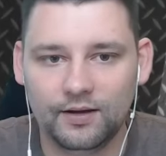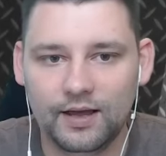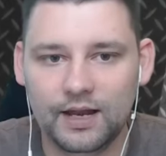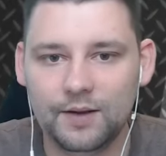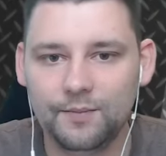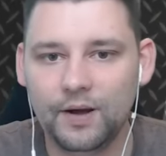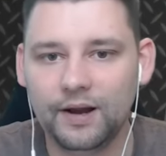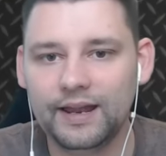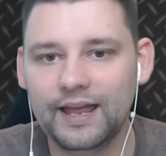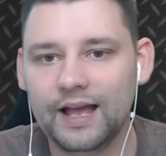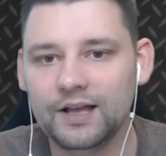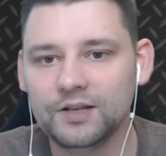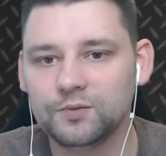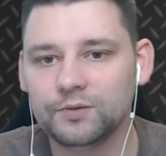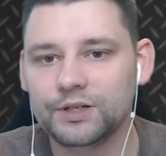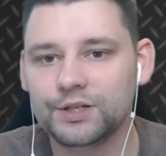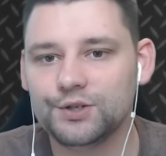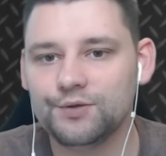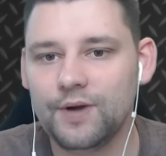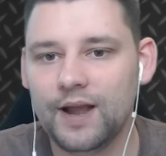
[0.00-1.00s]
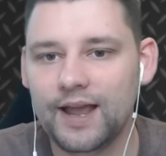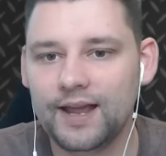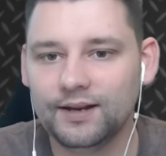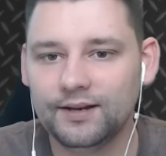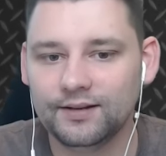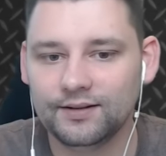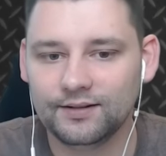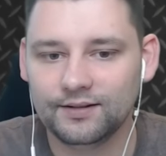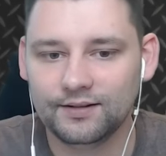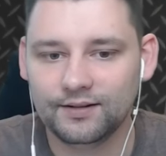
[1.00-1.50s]
Anybody else want to
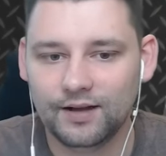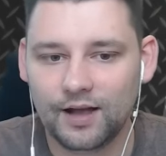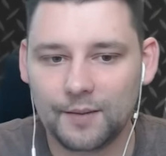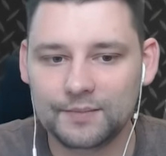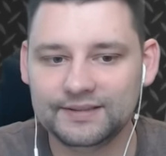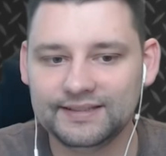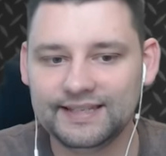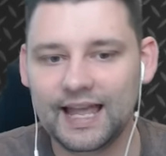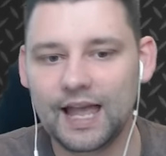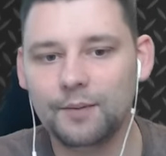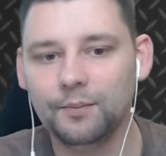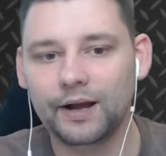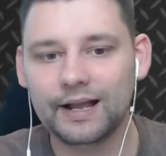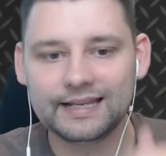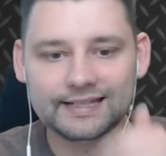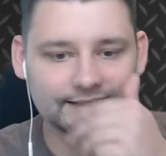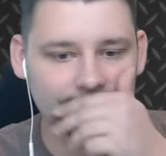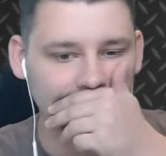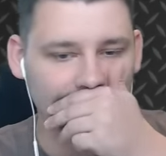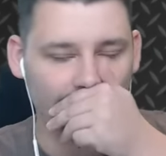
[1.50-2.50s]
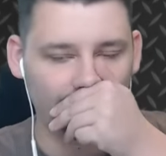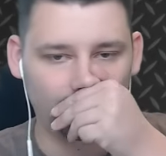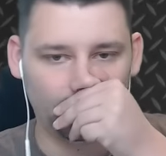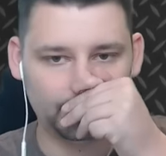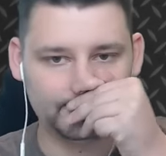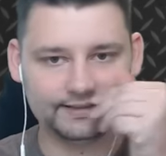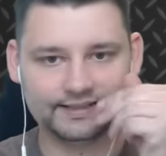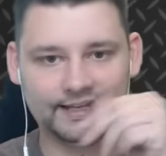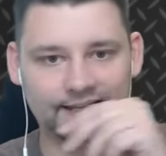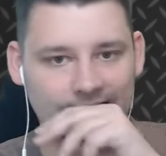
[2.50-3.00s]
trade? I'm setting my slot
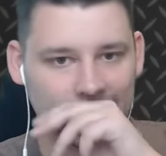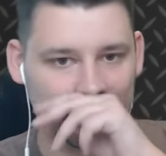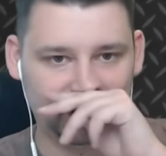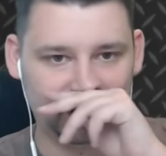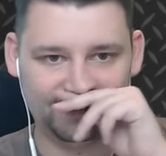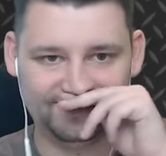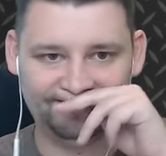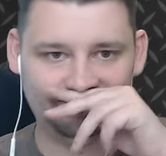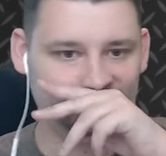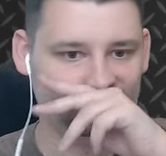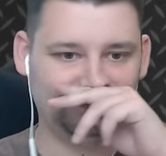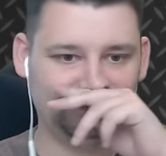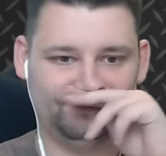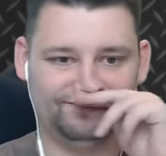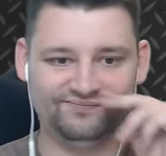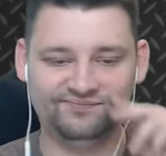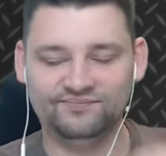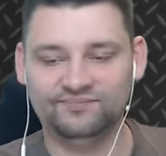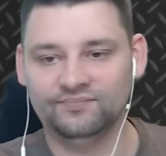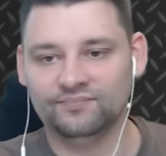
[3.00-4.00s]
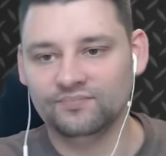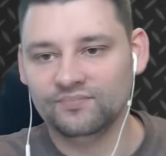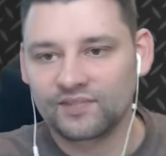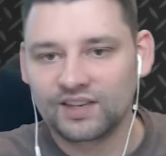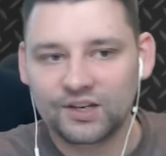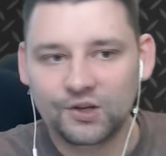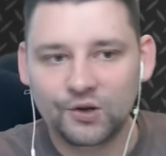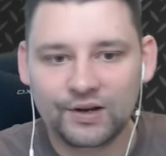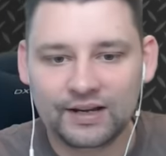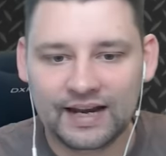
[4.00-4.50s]
1 to that.
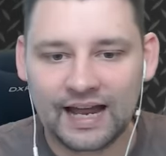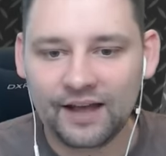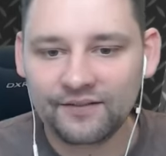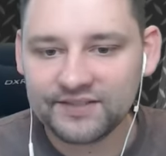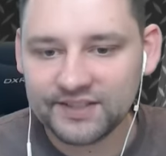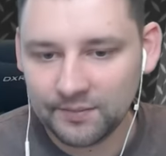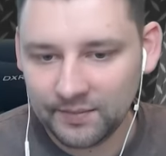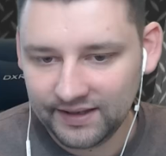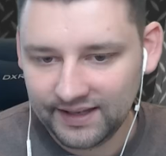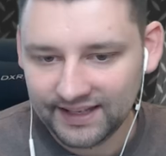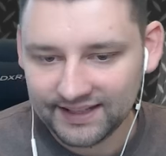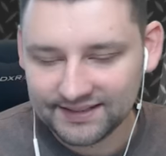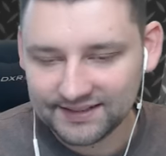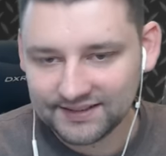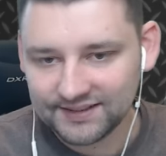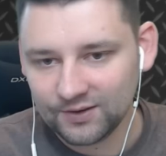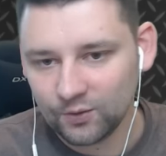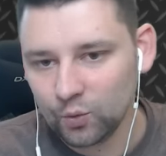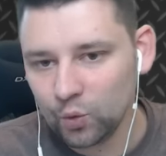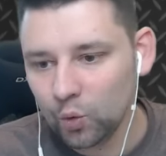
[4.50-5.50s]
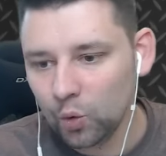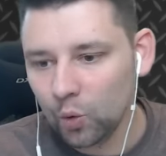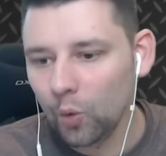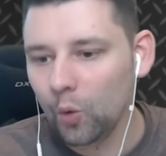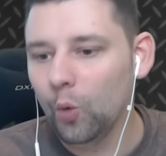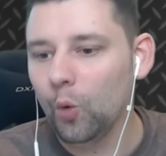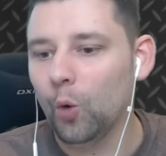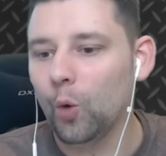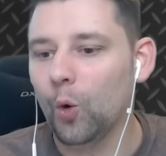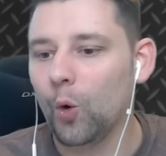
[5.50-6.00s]
You can have some of this.
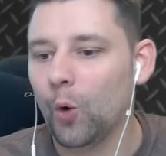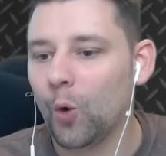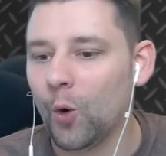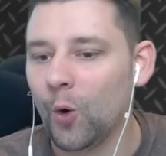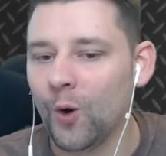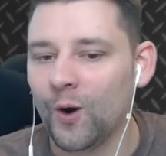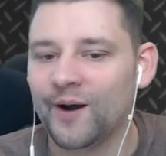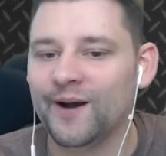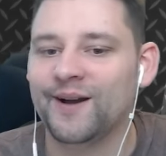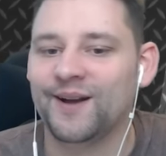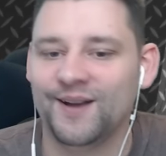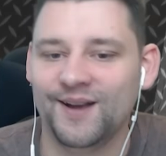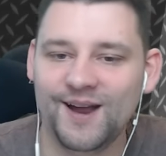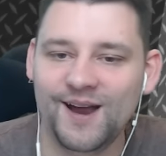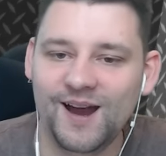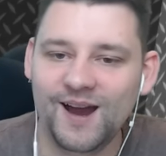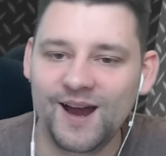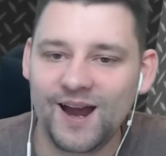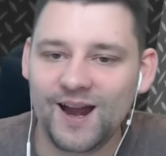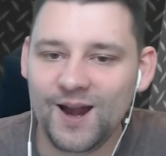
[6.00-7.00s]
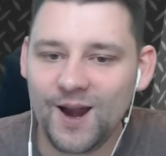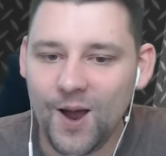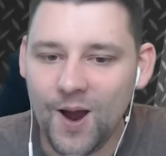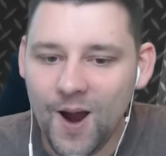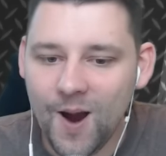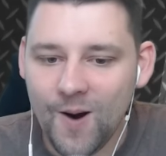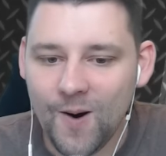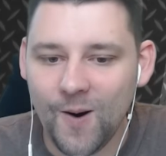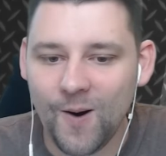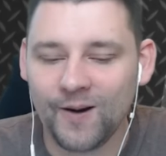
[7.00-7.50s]
Ooh!
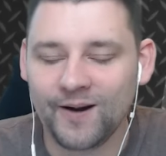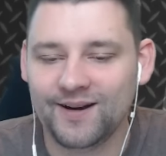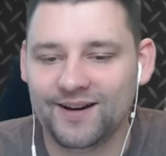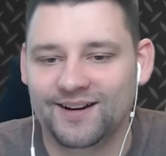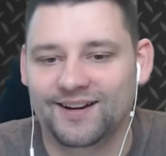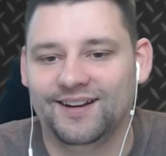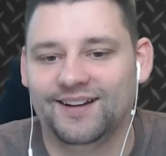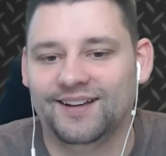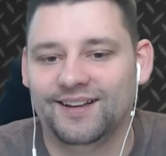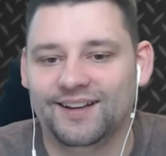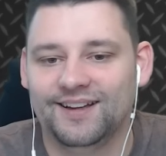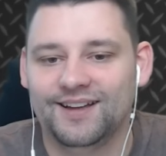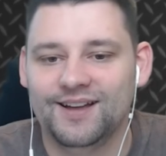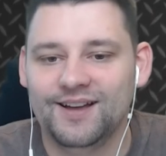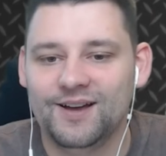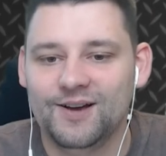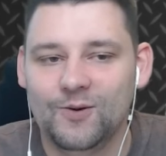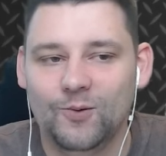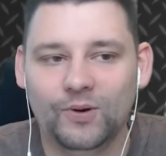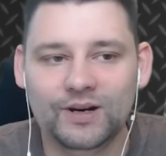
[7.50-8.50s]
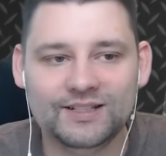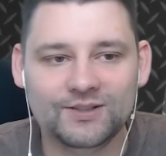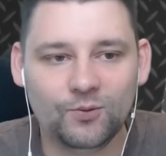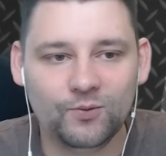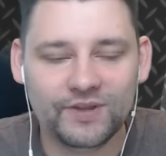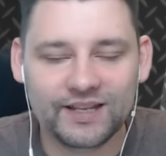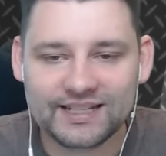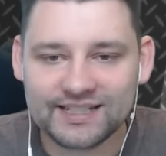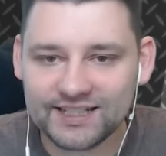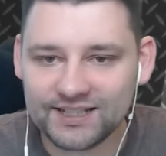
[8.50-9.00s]
Hello! What is all
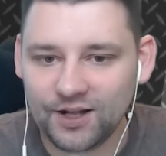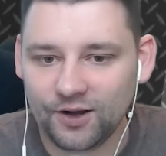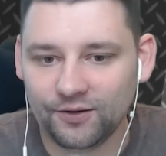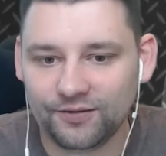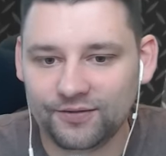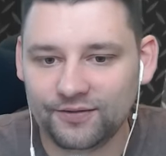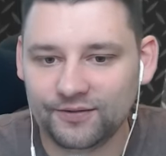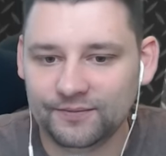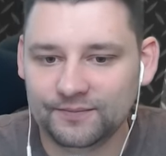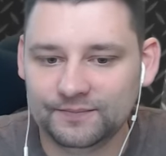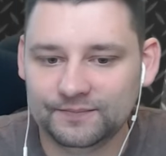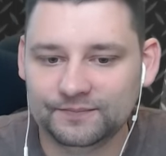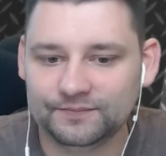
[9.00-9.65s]
this stuff?